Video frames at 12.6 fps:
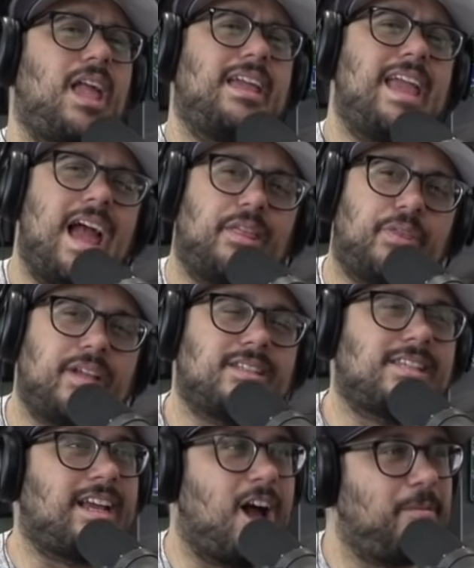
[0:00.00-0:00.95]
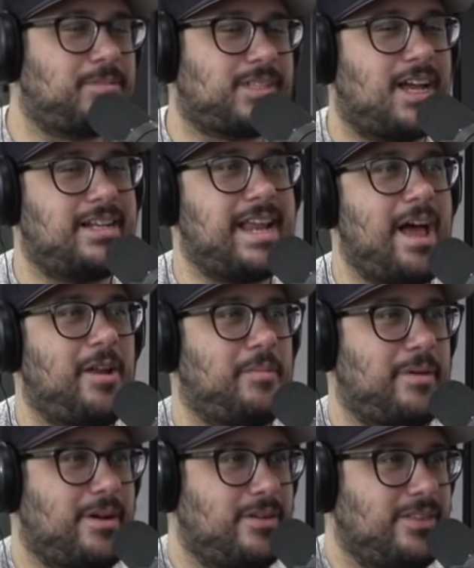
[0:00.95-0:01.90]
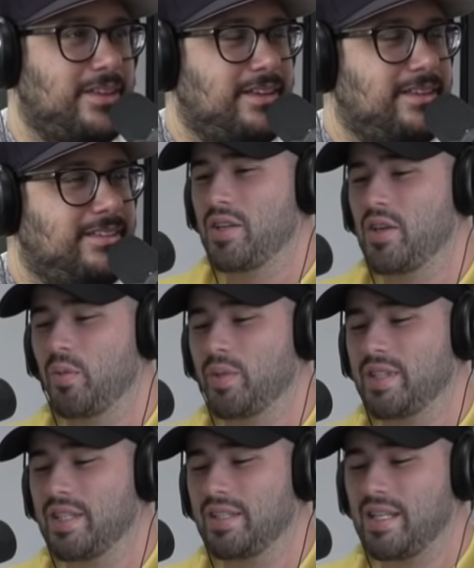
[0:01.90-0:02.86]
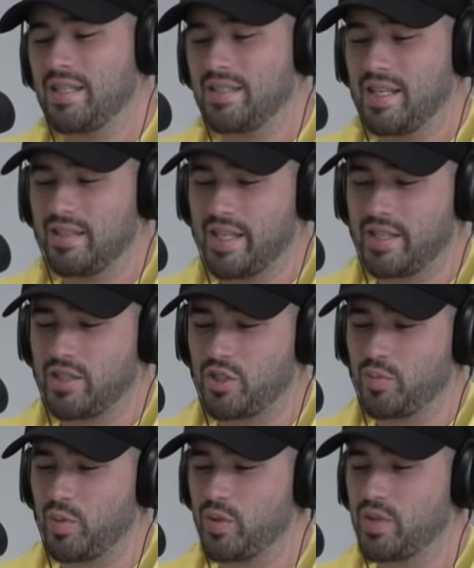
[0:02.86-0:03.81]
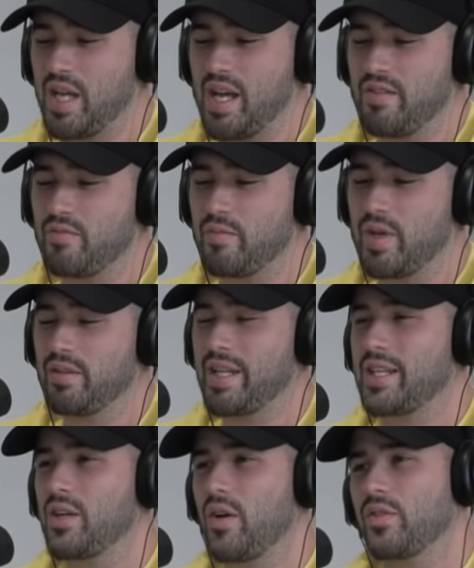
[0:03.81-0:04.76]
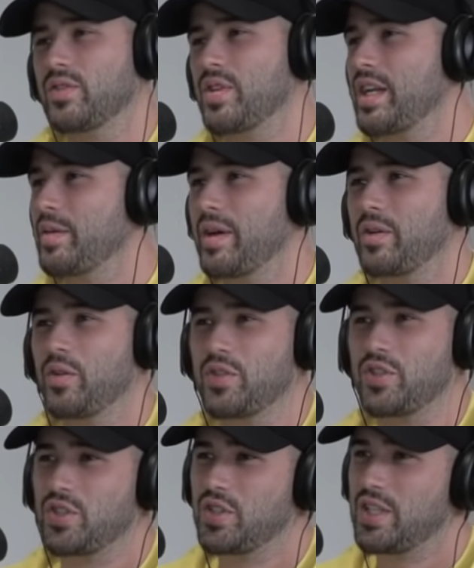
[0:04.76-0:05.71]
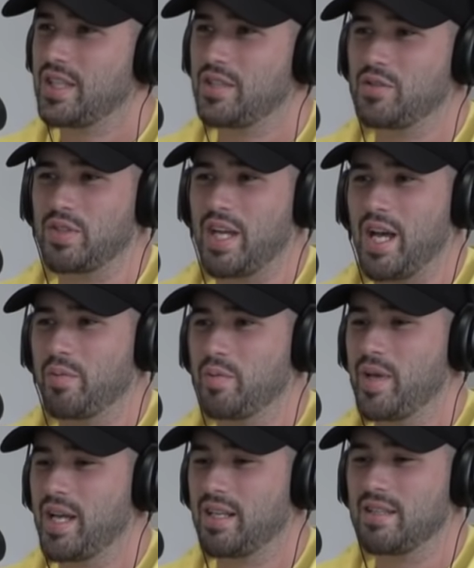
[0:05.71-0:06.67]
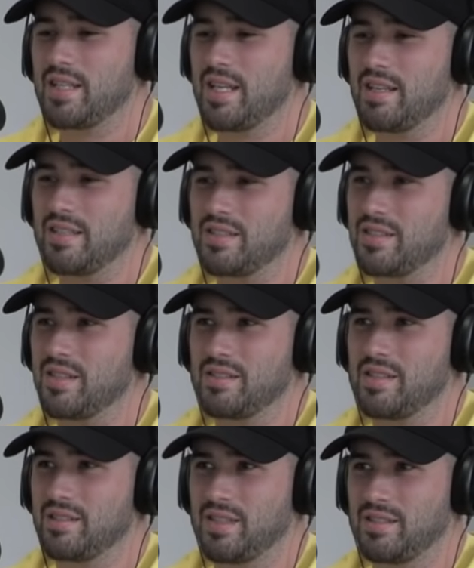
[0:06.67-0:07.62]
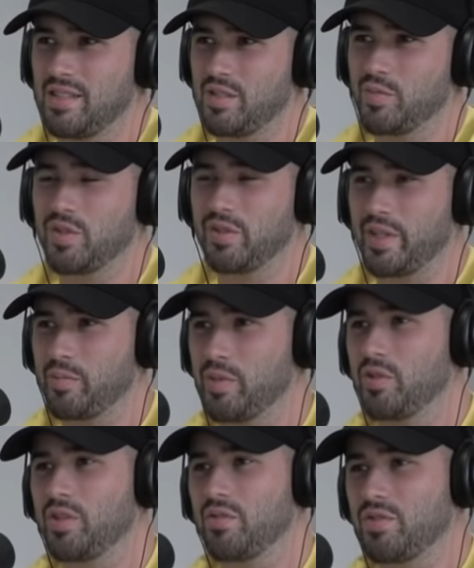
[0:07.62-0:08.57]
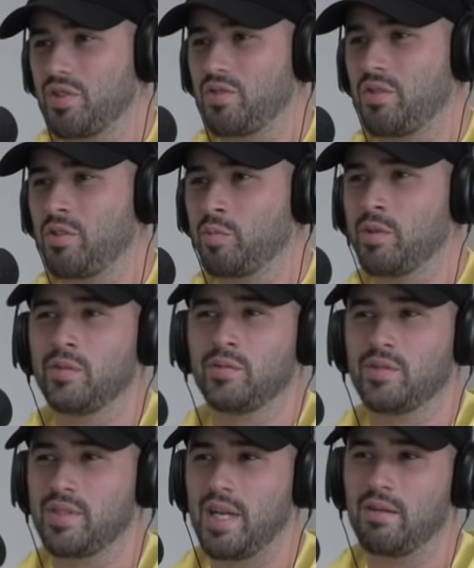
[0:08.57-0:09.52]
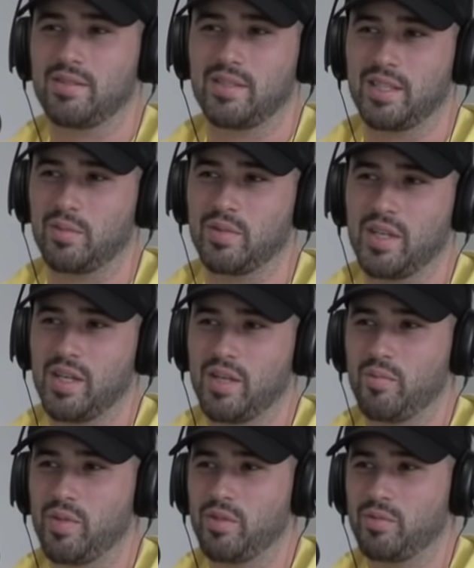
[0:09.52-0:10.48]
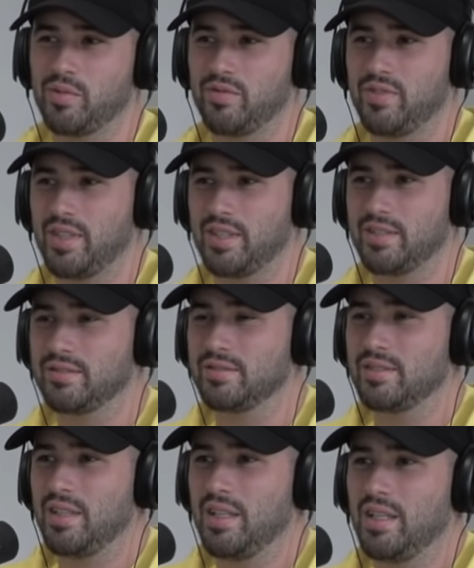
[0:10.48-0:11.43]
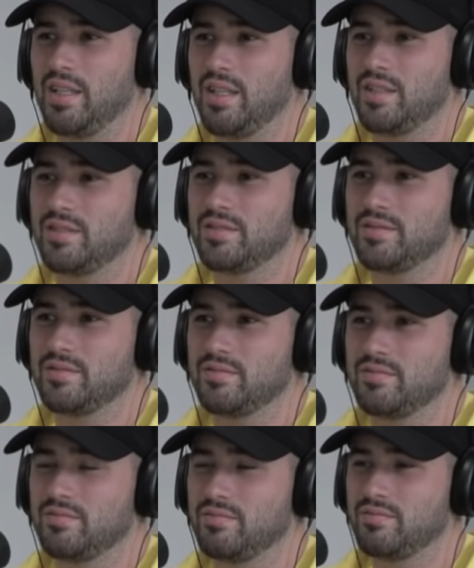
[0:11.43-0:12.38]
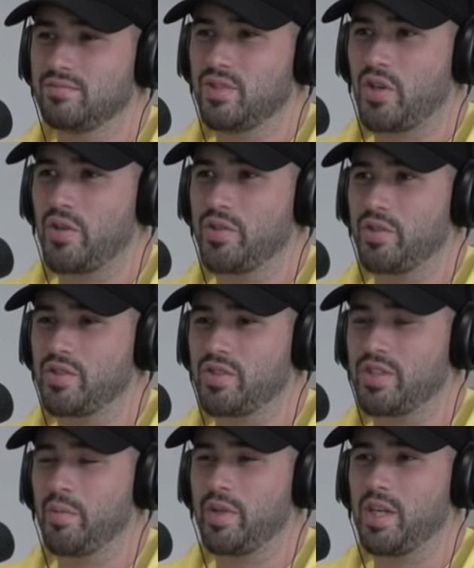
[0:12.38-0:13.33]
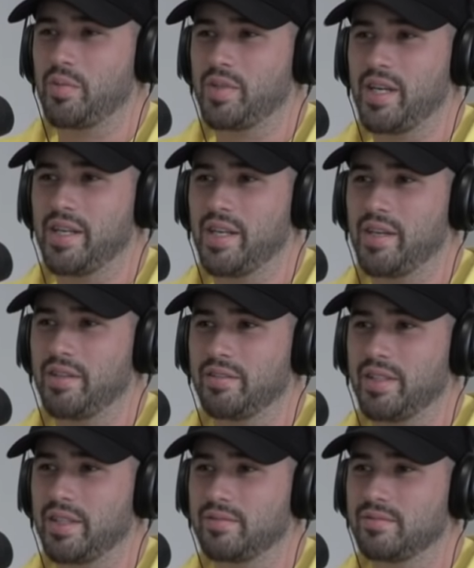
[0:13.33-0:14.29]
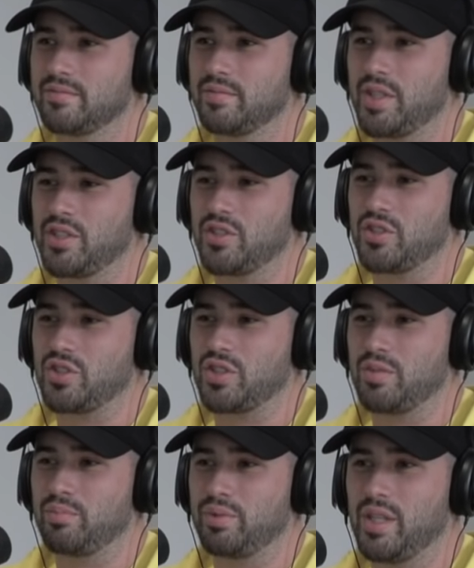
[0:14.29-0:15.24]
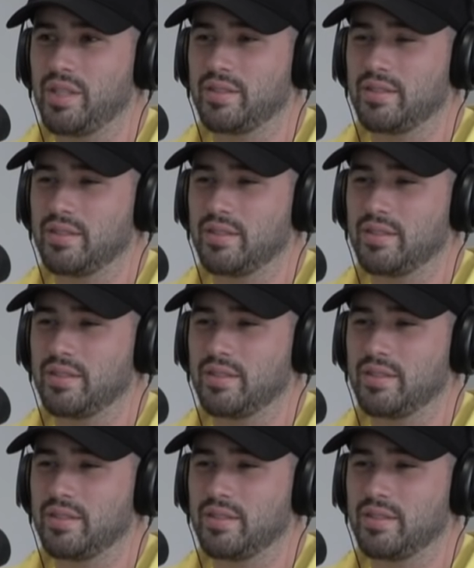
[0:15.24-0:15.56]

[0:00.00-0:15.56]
Yeah, I think it's like upside down apparently. No, but didn't they say like you're supposed to have milk? Like, yo, think about all the shit that used to happen back in the day that just doesn't exist anymore. Like milk gives you strong bones. Now it's like milk will fucking turn your stomach upside down and like make you shit blood.